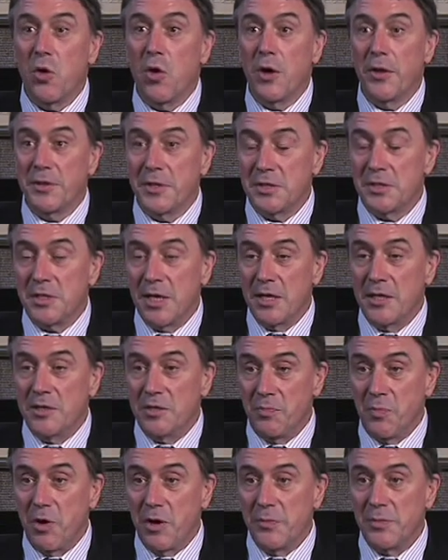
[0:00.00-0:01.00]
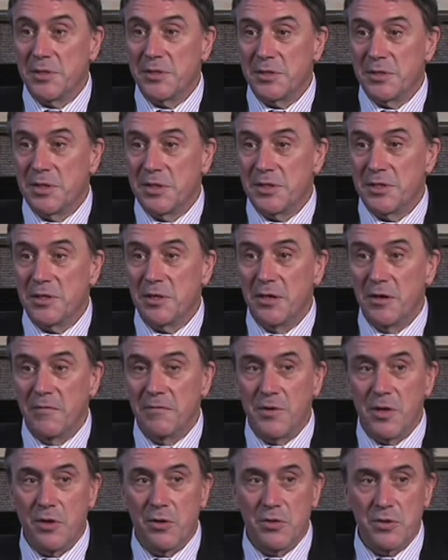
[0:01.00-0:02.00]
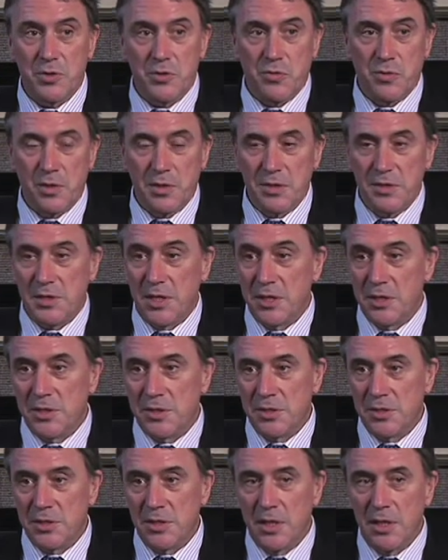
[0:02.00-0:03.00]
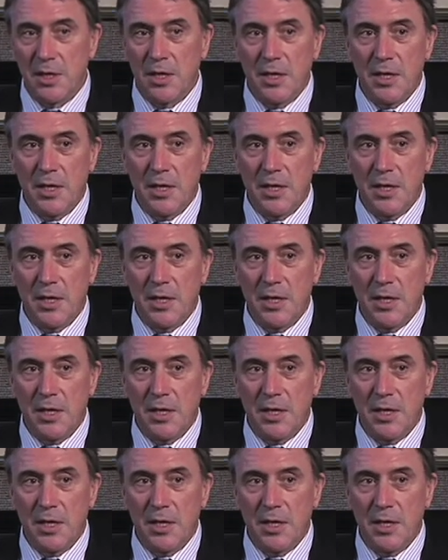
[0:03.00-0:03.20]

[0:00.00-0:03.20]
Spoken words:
on the State Department's list of terrorist organizations.